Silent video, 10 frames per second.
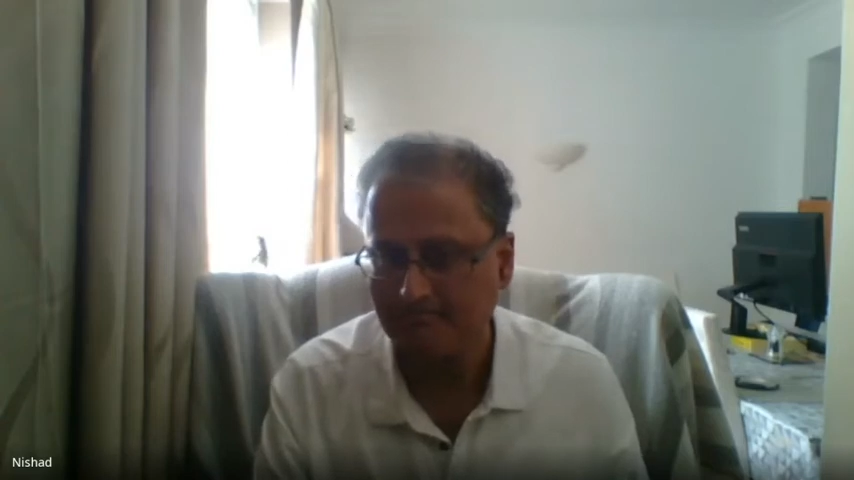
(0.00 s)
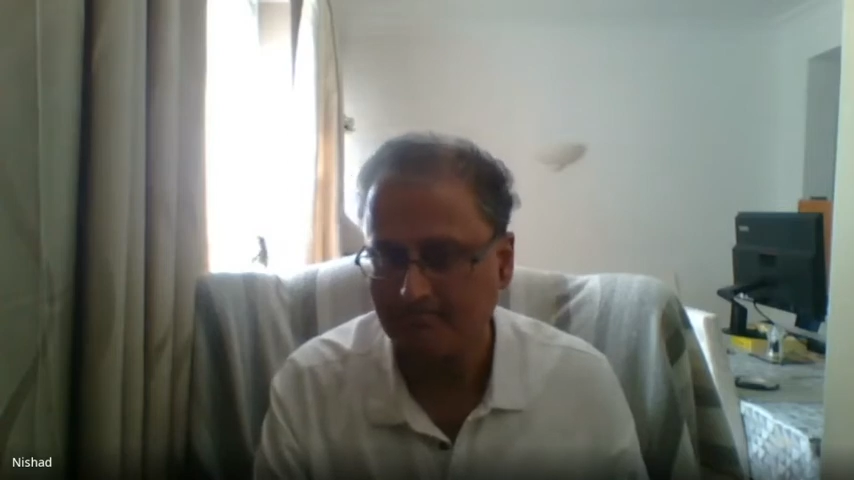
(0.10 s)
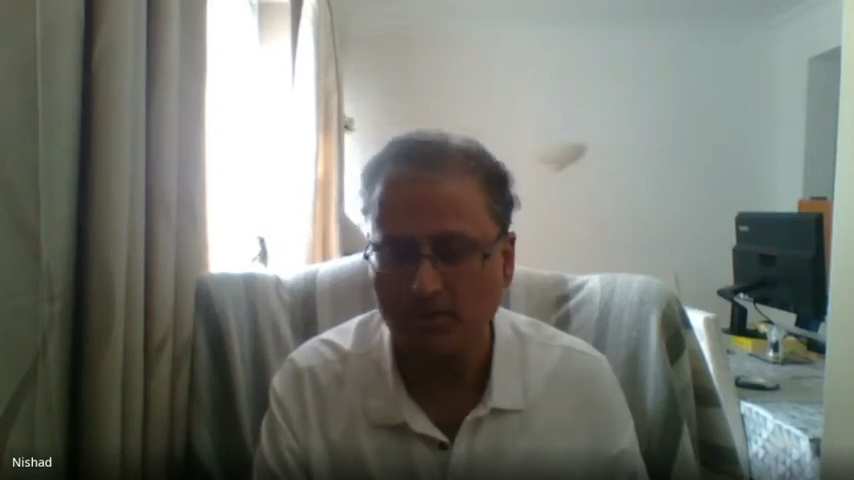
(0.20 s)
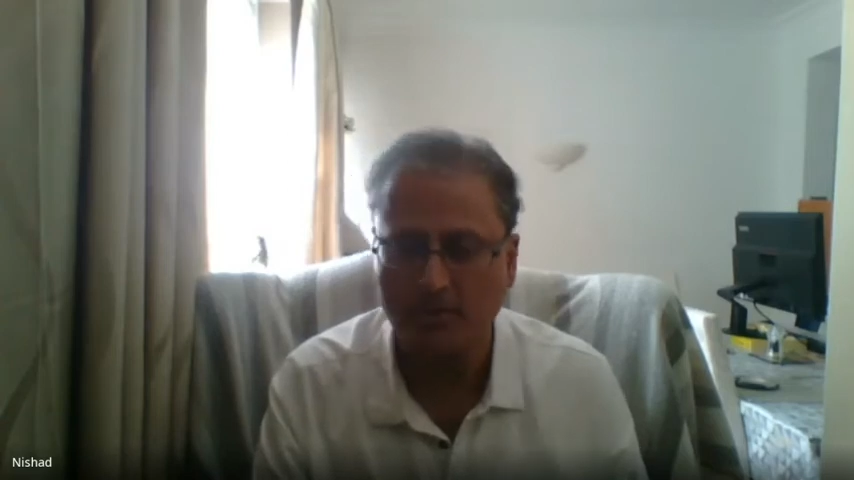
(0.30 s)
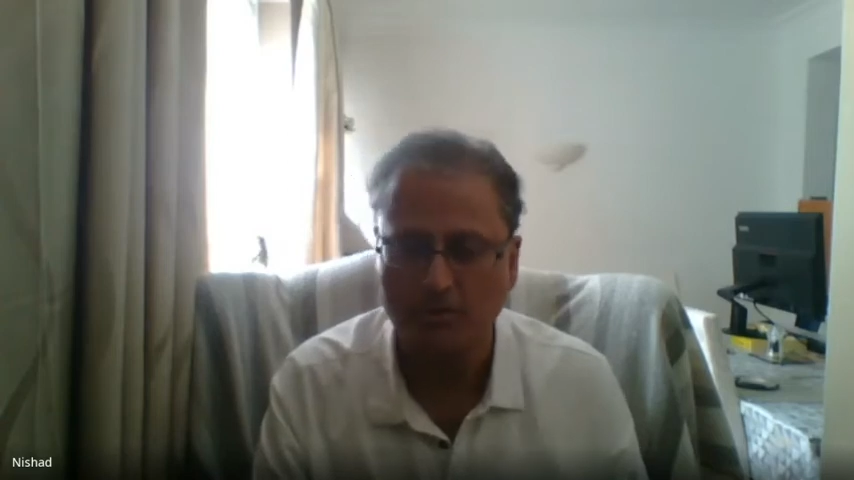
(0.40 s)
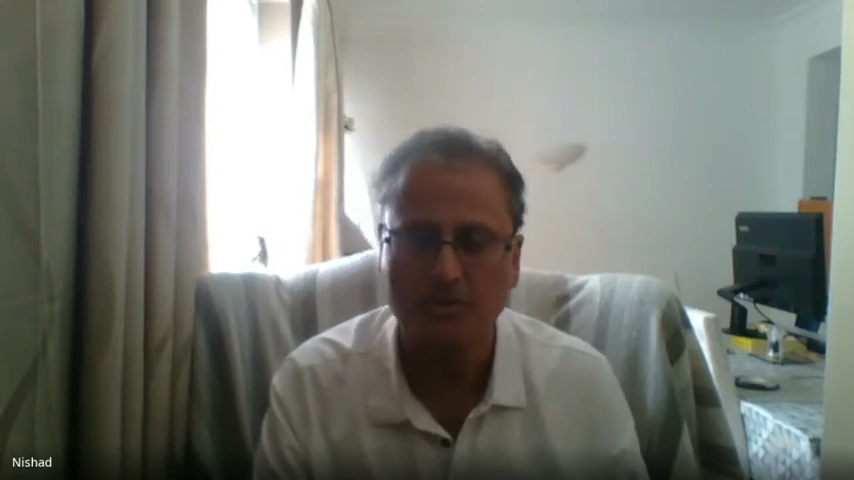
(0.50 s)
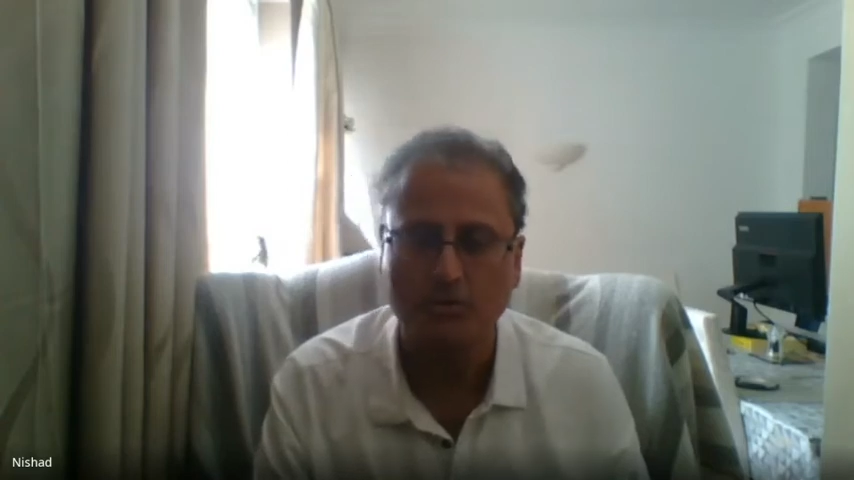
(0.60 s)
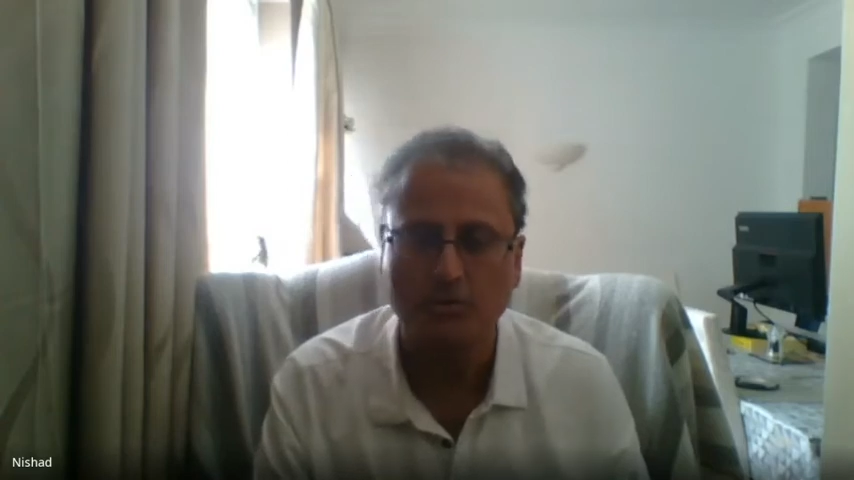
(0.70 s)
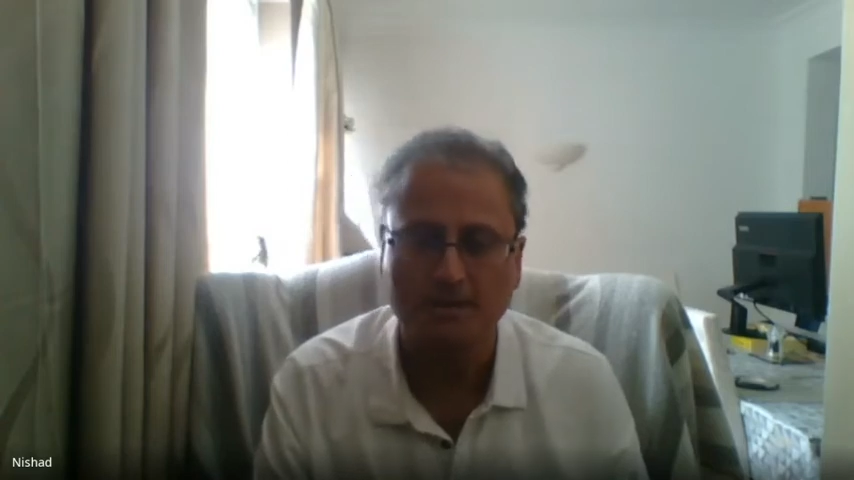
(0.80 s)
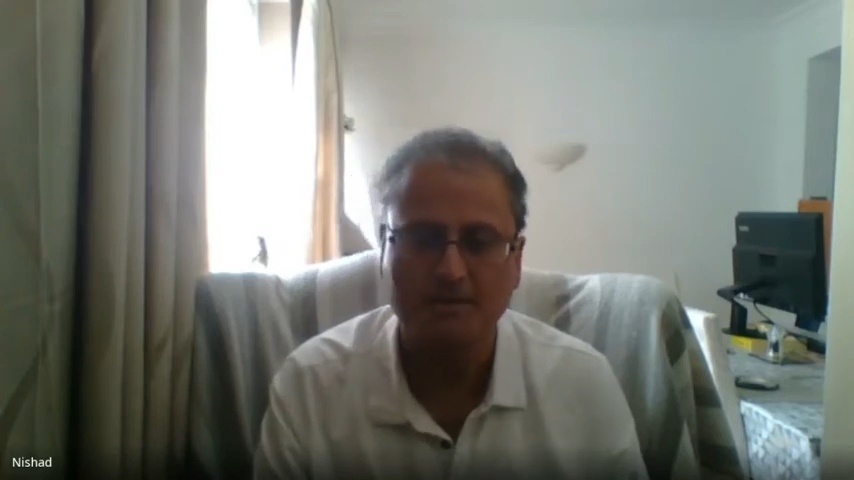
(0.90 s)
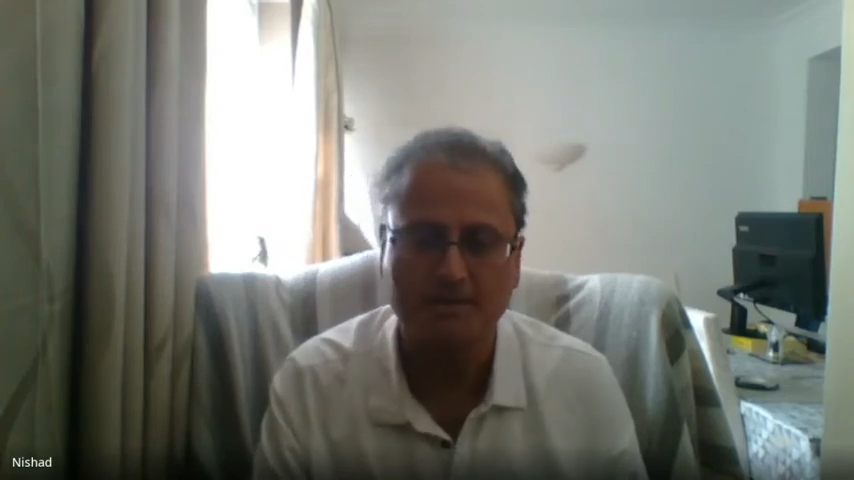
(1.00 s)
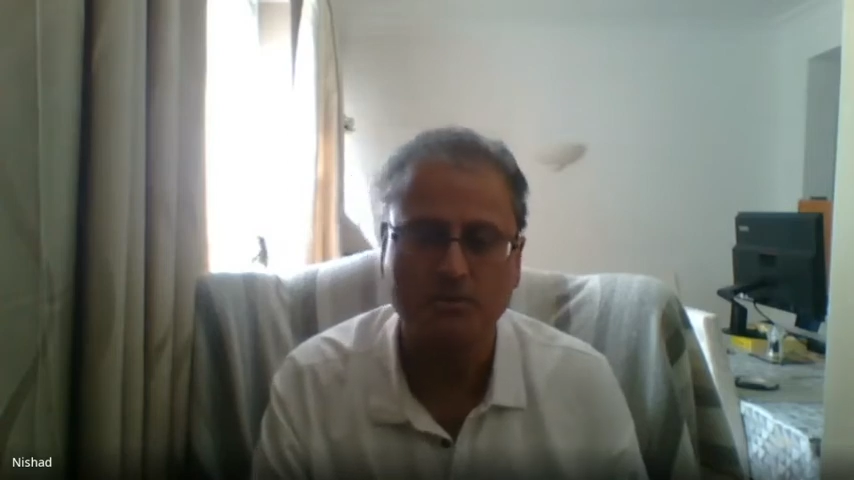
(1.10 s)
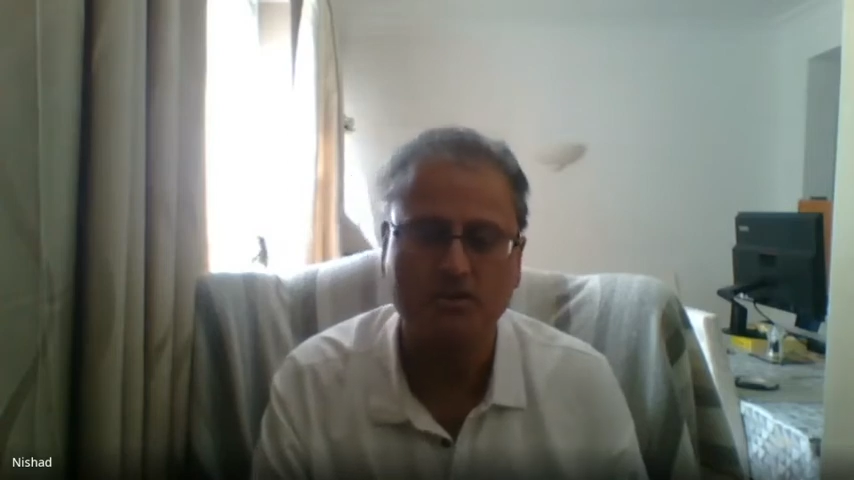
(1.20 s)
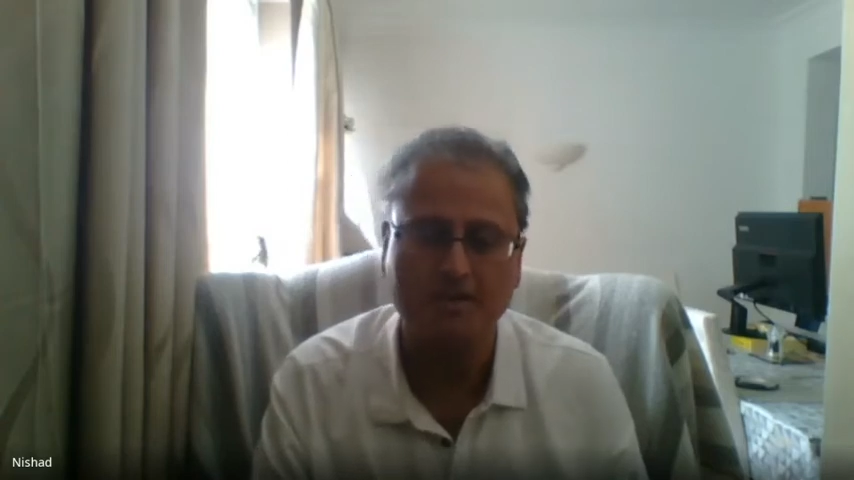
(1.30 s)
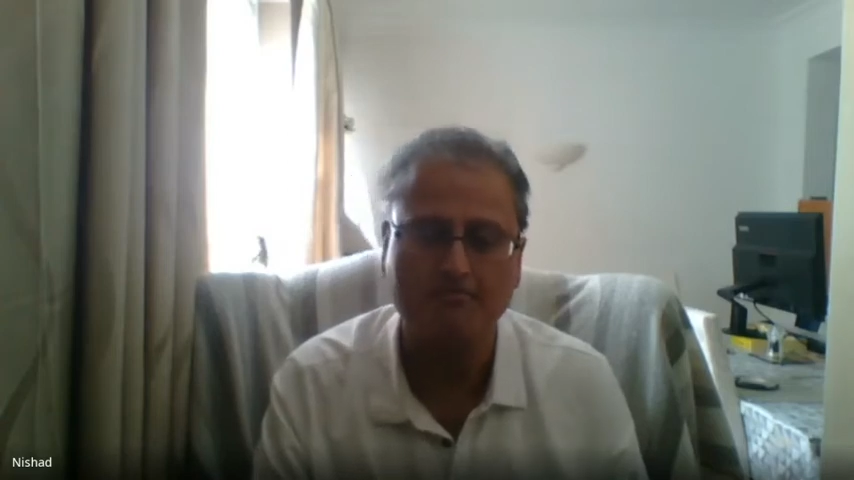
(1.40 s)
chronological. It's
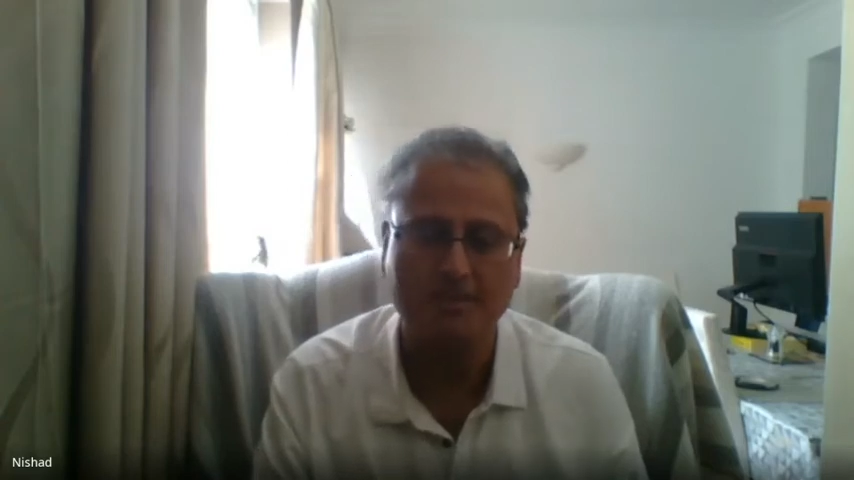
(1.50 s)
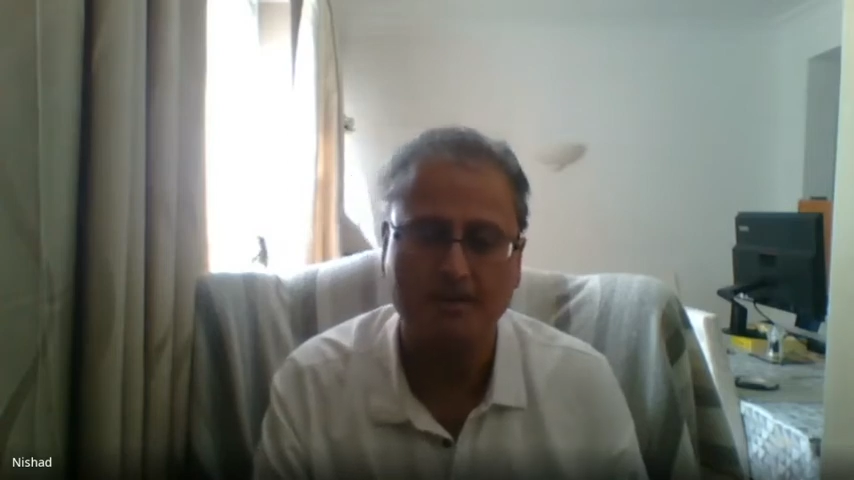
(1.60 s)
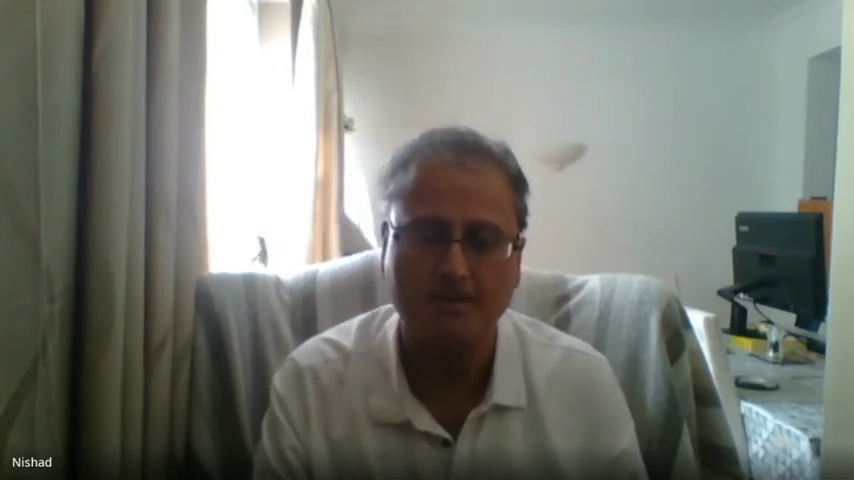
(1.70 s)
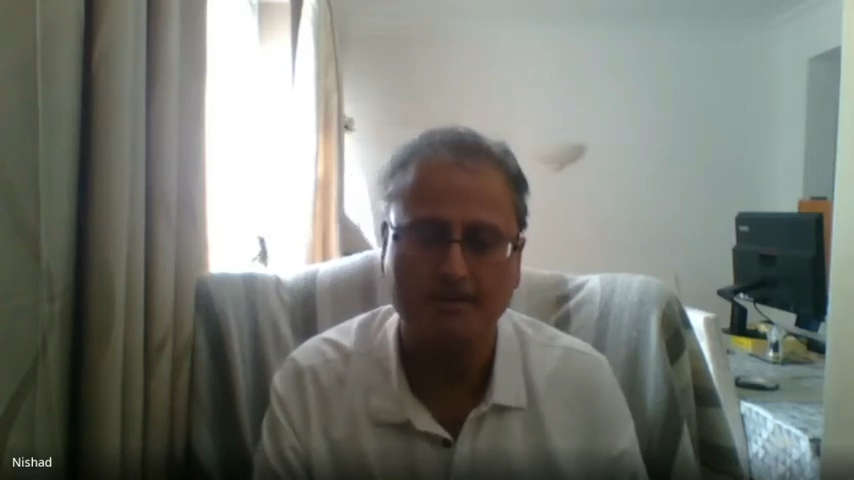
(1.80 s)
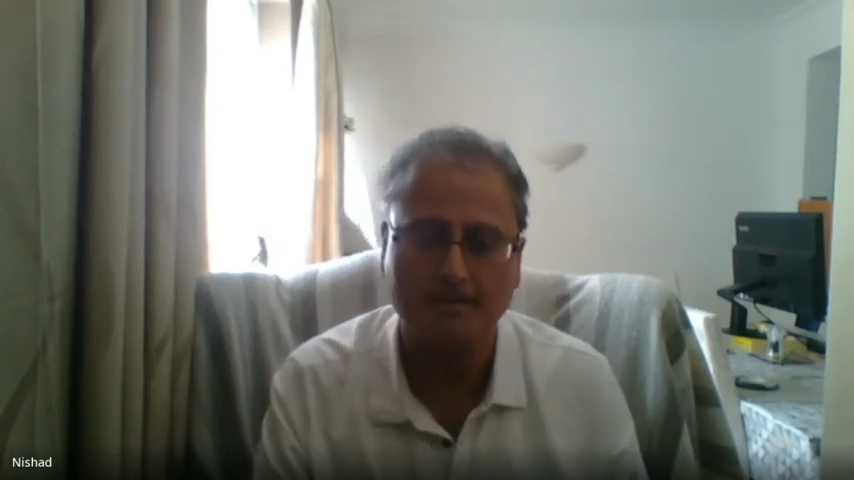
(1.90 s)
still something,